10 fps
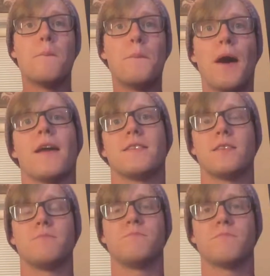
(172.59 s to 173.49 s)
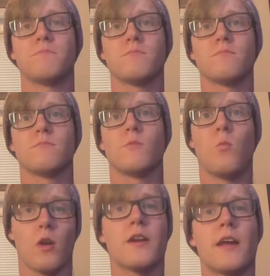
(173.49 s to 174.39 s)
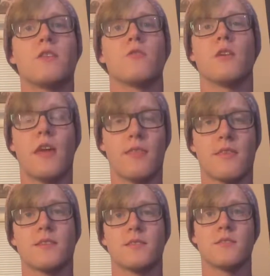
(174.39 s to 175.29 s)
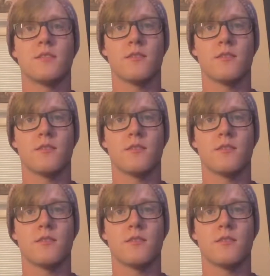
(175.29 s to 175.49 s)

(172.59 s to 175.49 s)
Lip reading: But what did I do to get this?